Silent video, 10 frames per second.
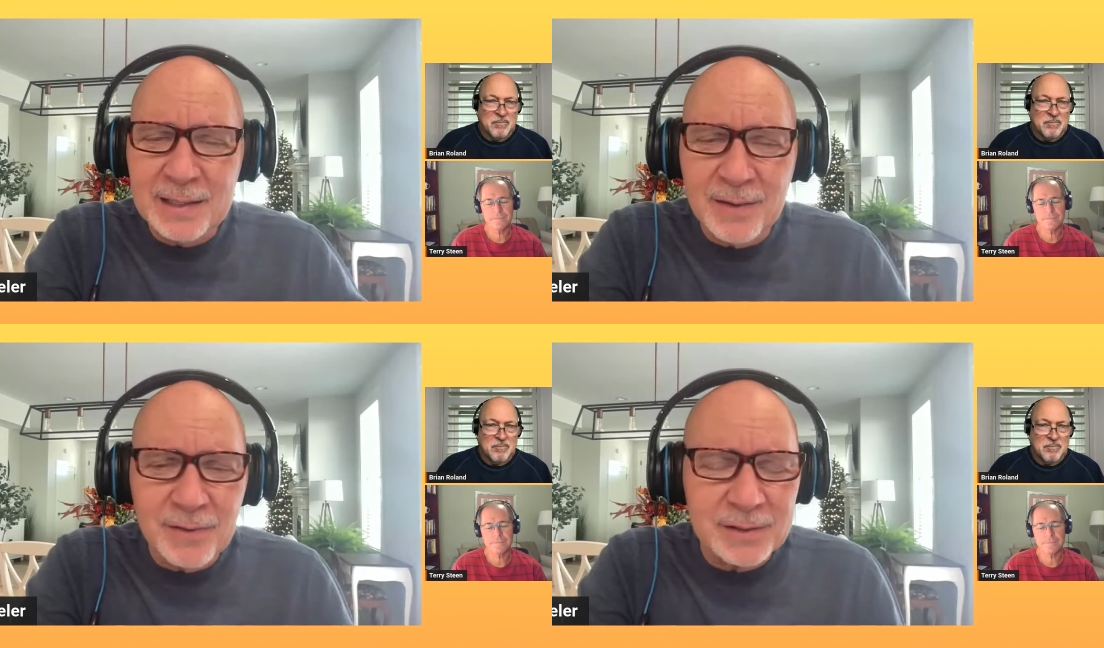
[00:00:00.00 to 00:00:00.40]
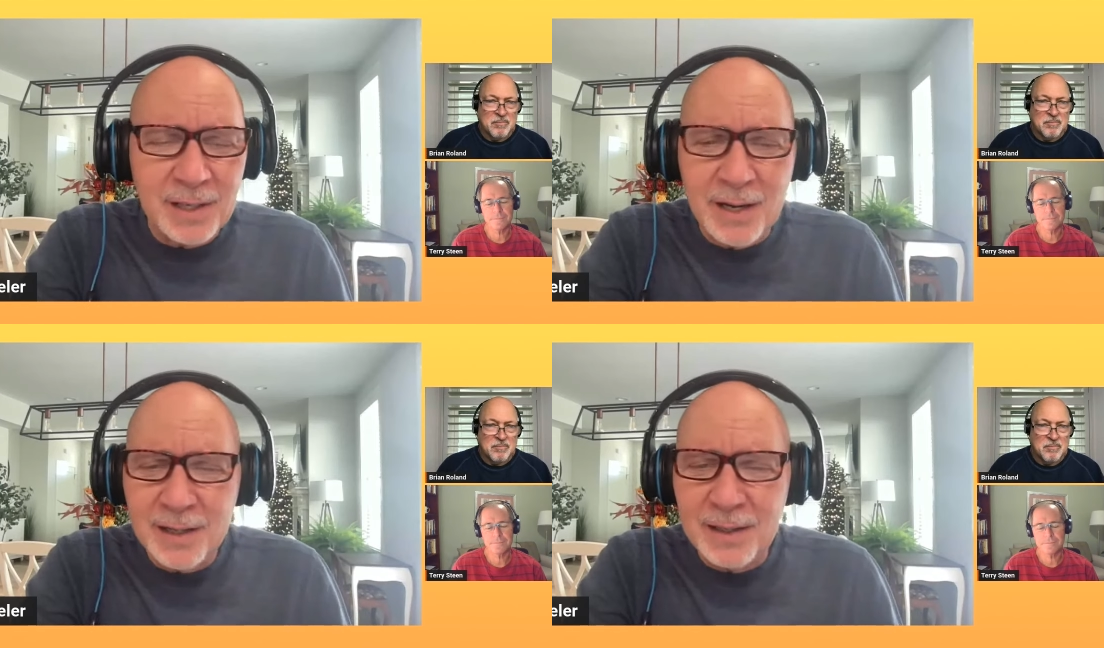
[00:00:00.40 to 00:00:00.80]
Speaker 1: and give us
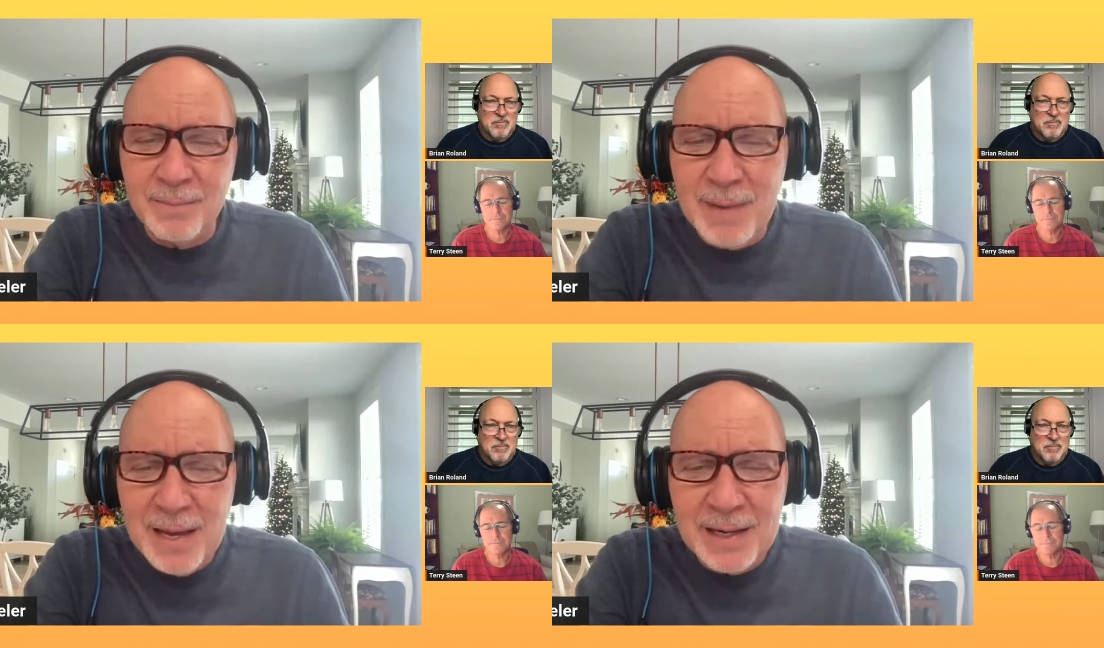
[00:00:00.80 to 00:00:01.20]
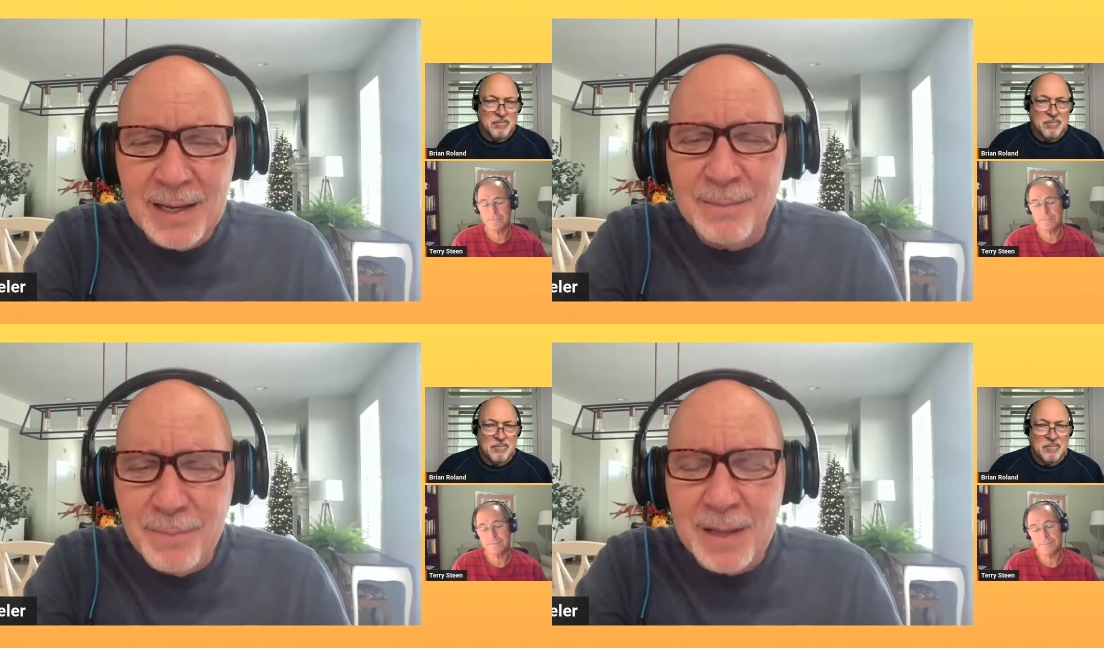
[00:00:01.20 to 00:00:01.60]
a hug. And man,
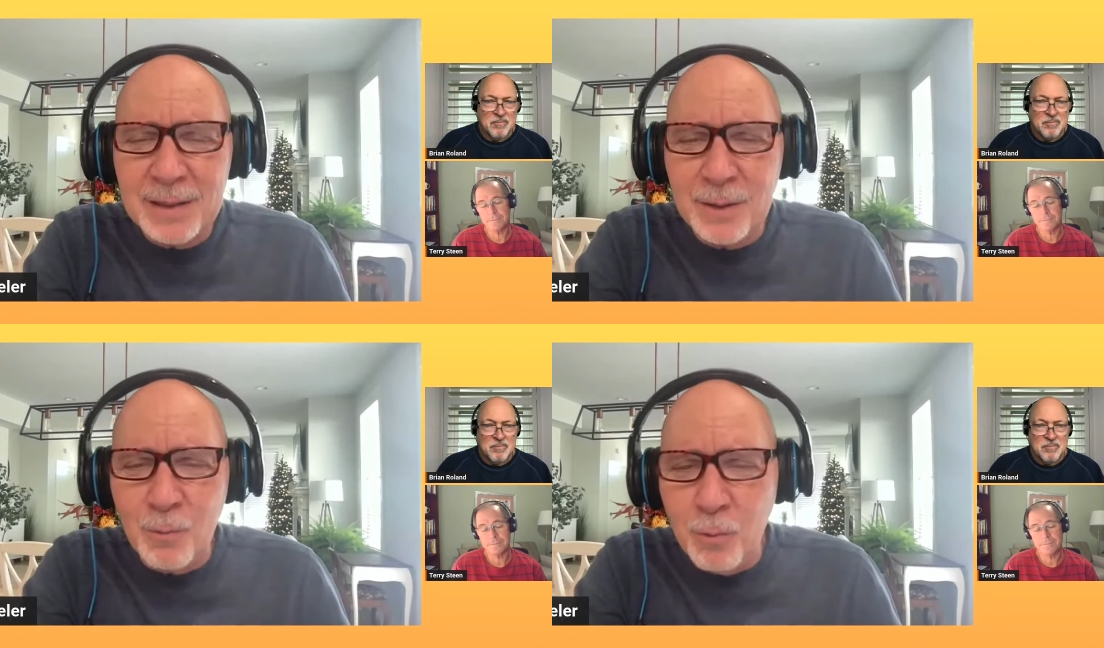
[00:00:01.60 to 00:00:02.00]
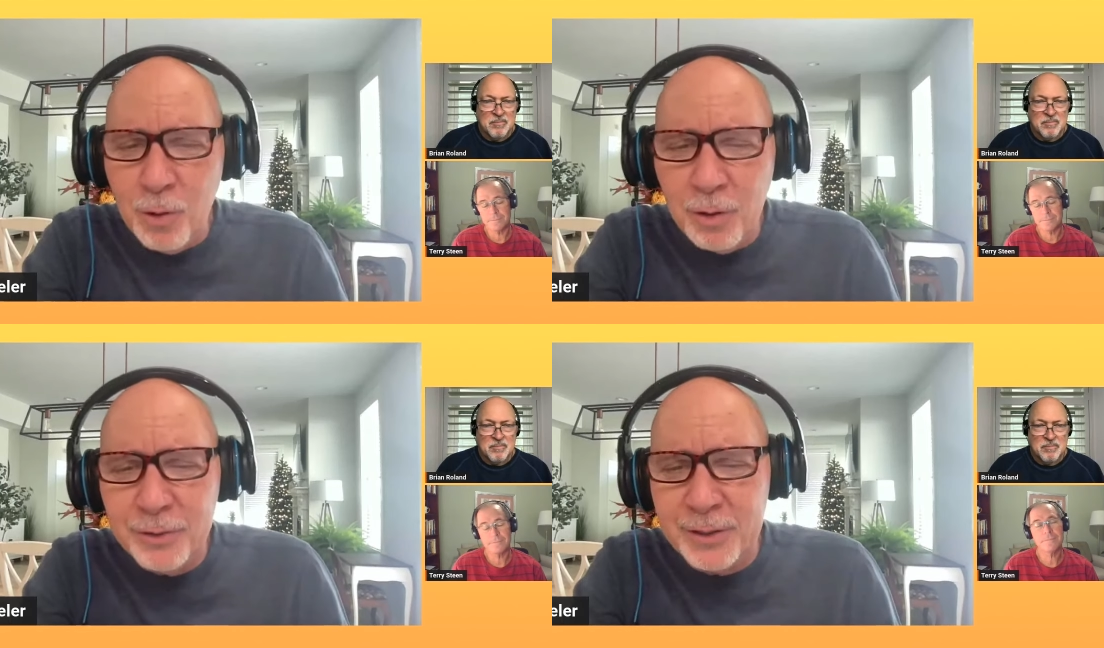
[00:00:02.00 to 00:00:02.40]
it meant the
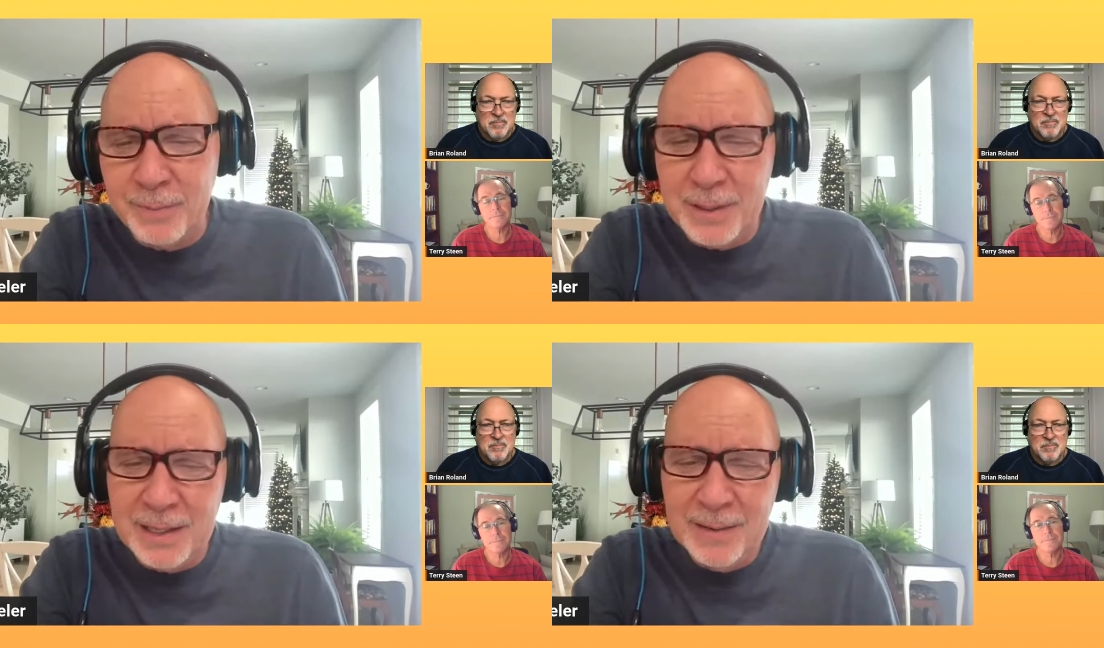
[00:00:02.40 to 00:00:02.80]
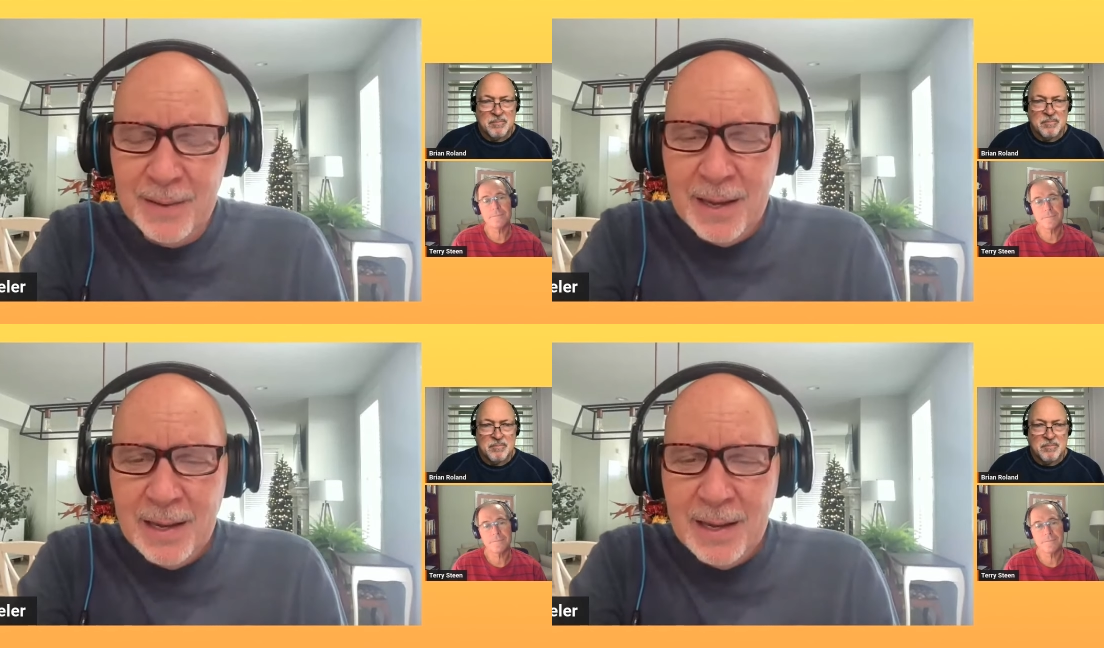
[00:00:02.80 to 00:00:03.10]
world to me.